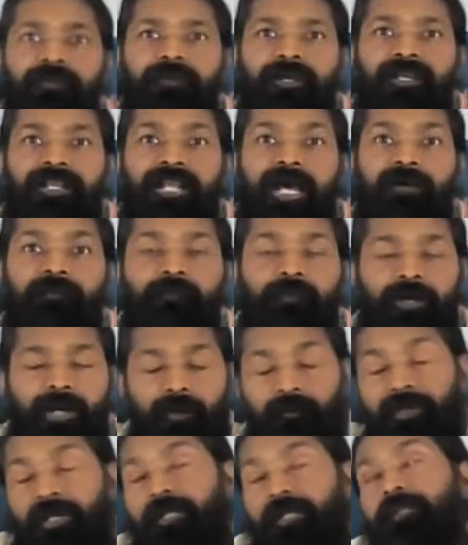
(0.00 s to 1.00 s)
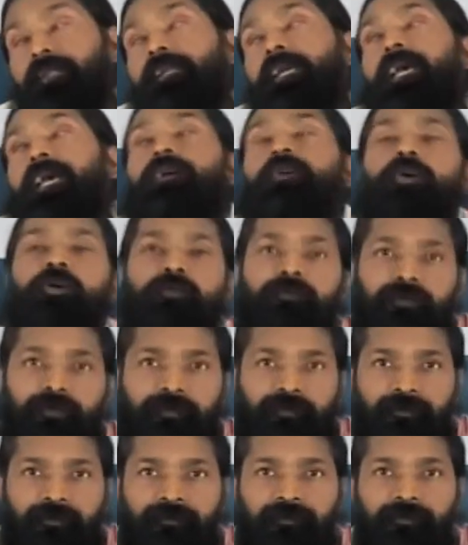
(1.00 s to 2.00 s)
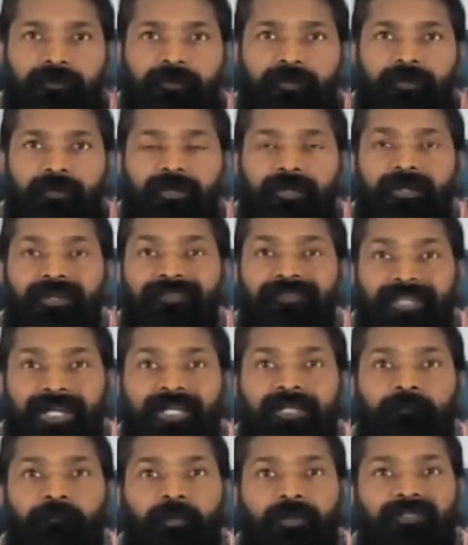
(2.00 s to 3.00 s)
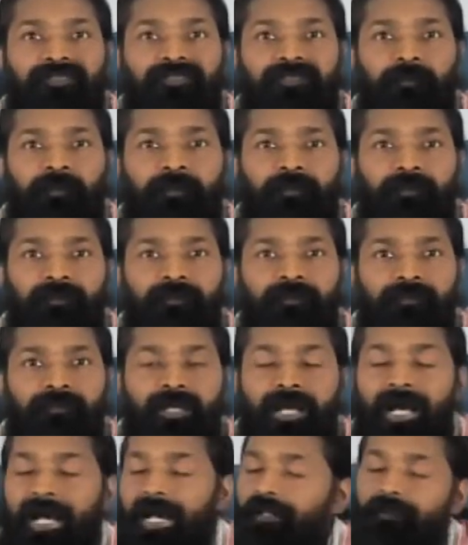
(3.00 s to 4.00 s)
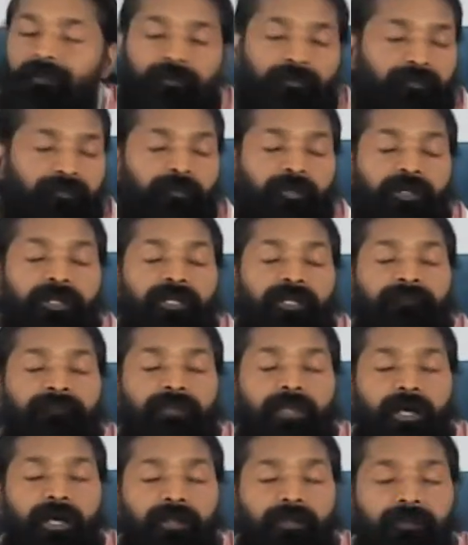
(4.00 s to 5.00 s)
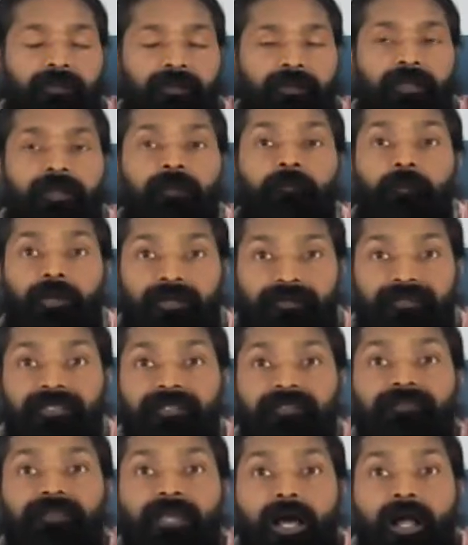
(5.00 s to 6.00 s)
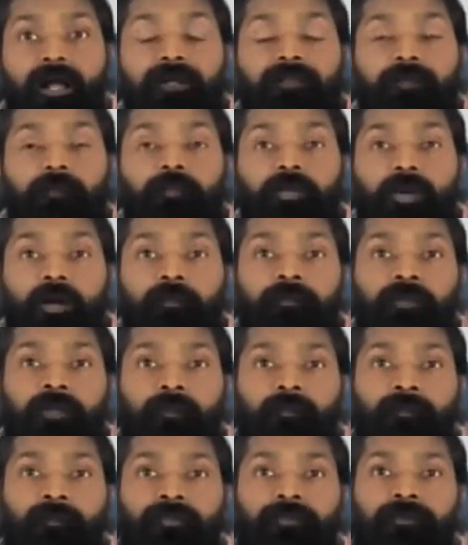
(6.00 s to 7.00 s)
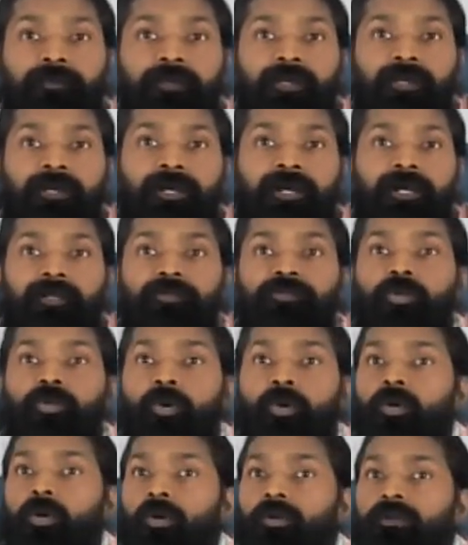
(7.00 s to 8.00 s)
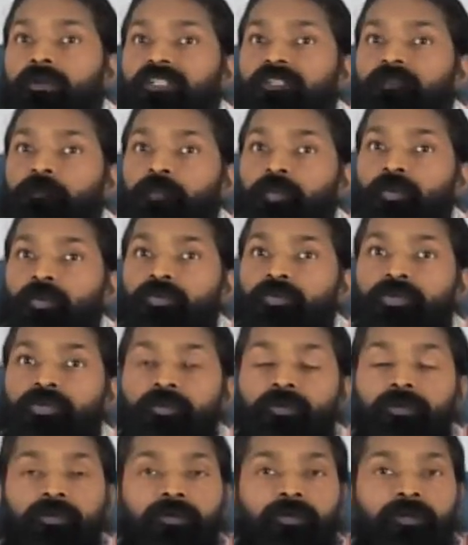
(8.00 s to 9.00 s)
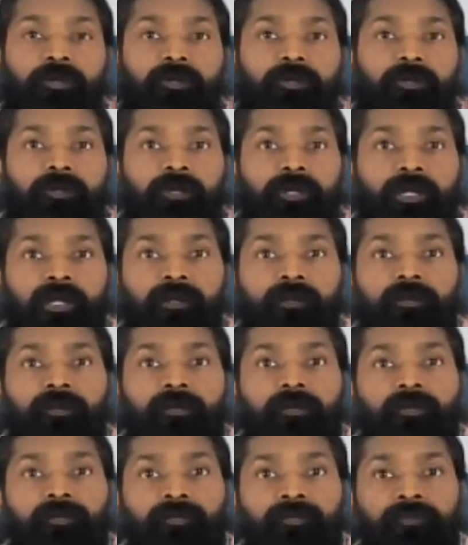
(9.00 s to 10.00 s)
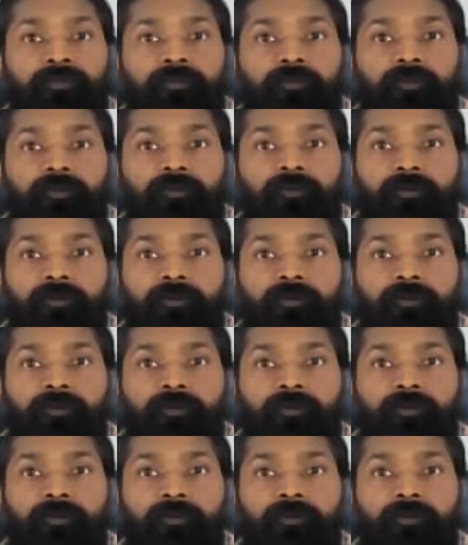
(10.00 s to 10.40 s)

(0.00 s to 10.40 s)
and I'm getting hangover. Is that possible? I don't believe that. But these are the problems. As so-called spiritual healers